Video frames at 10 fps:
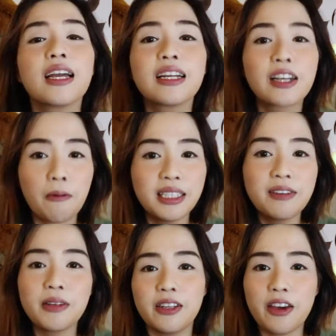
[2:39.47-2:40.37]
Comment down
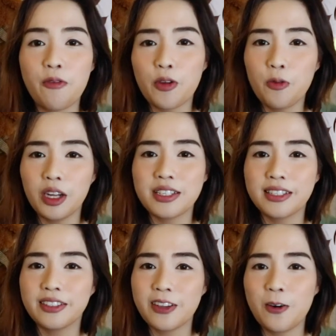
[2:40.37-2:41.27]
below if you want
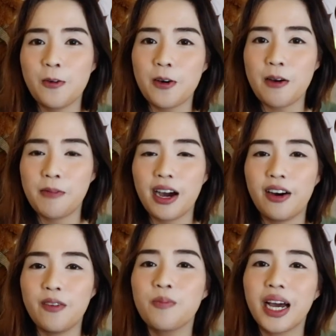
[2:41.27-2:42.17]
to know
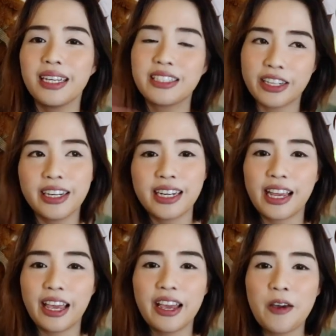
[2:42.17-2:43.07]
about my
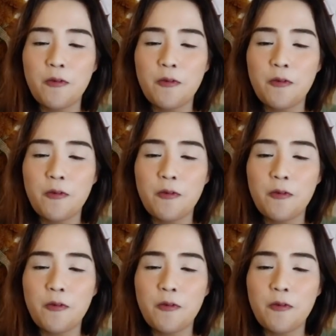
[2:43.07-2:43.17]
journey